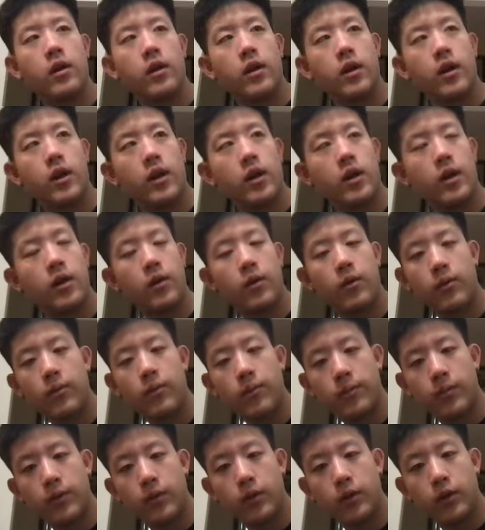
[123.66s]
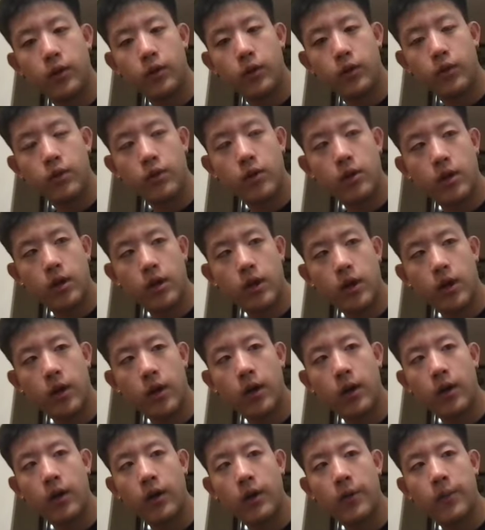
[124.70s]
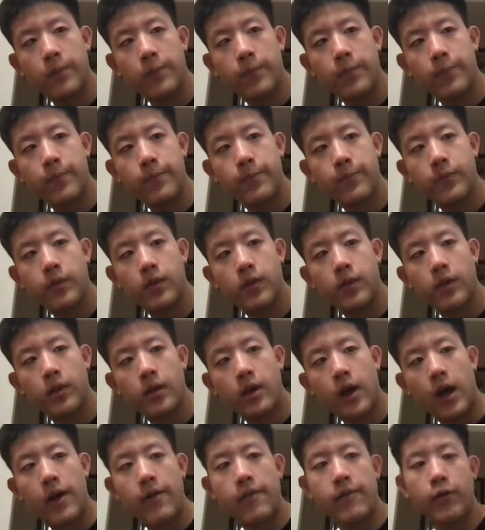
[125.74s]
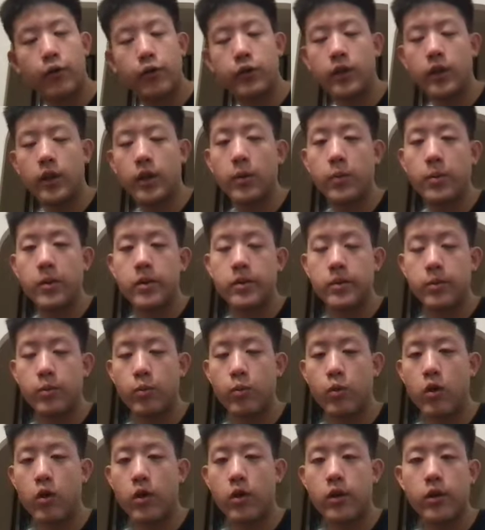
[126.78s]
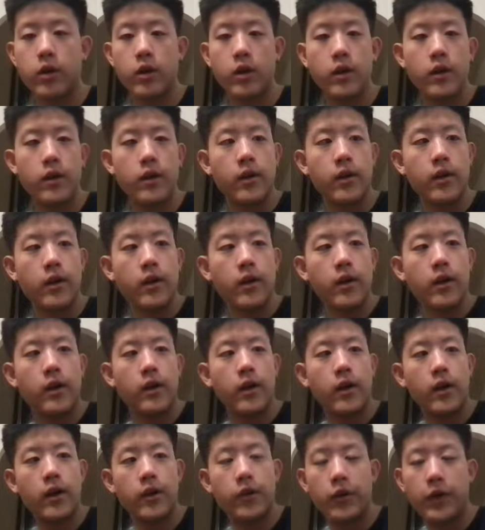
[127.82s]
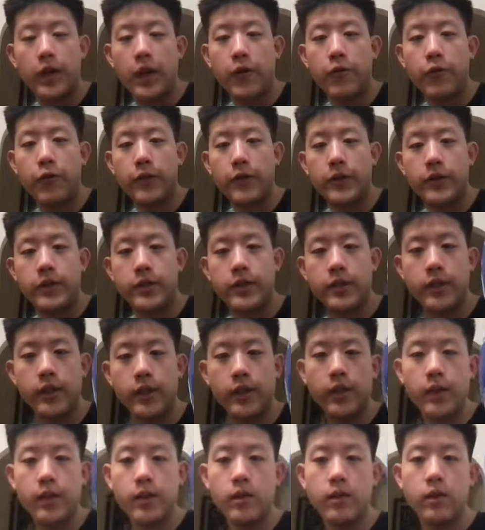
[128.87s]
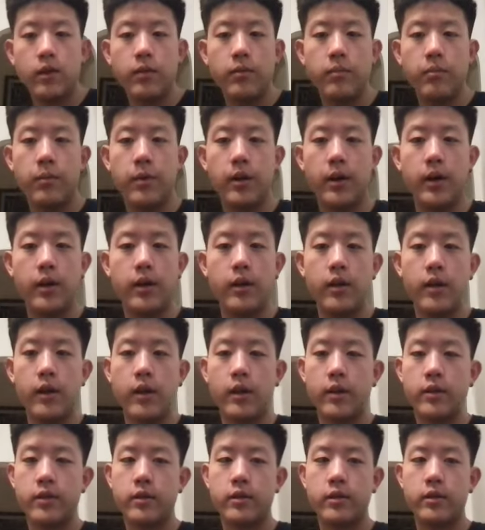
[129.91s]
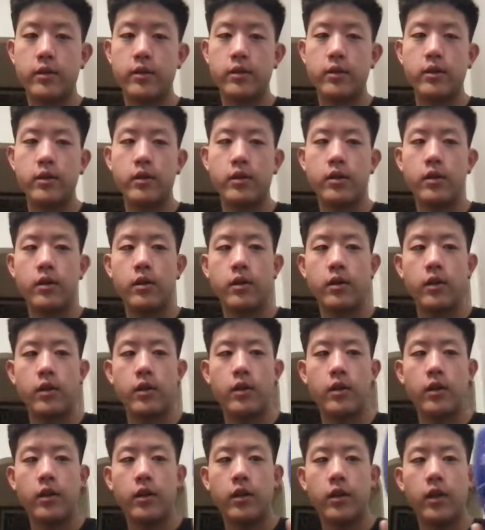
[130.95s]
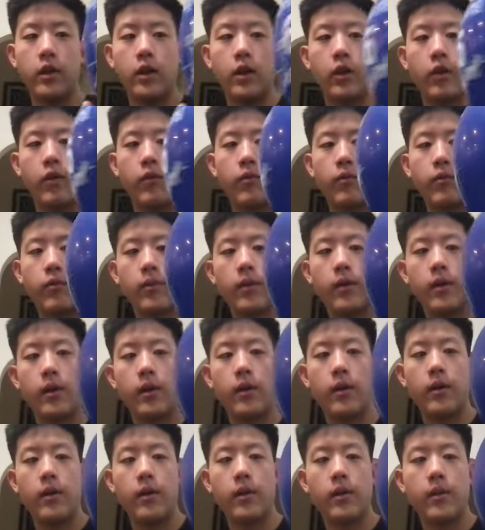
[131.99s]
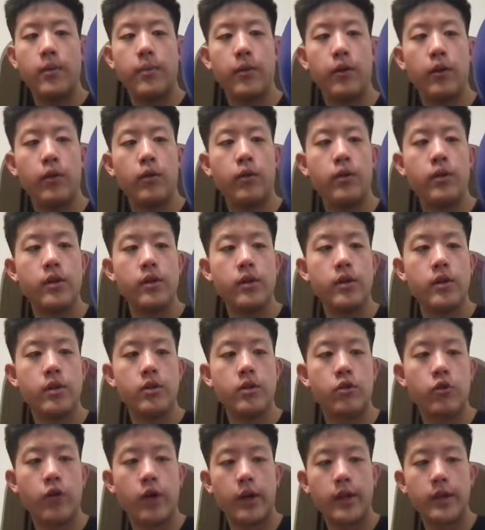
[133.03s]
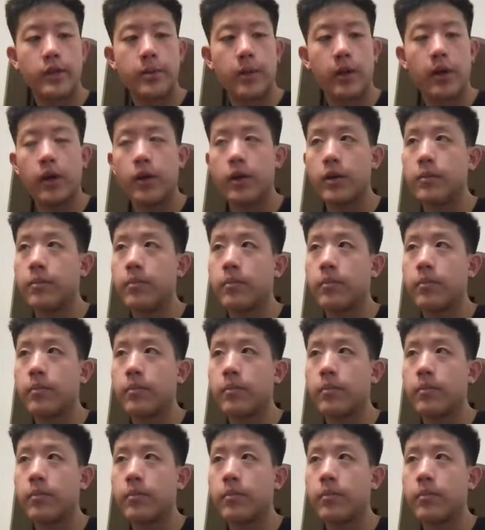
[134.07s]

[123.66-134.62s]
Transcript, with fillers: uh, balloon. Um, I filled it up with some water. Uh, you can't really see, but it's, you know, the balloon isn't transparent.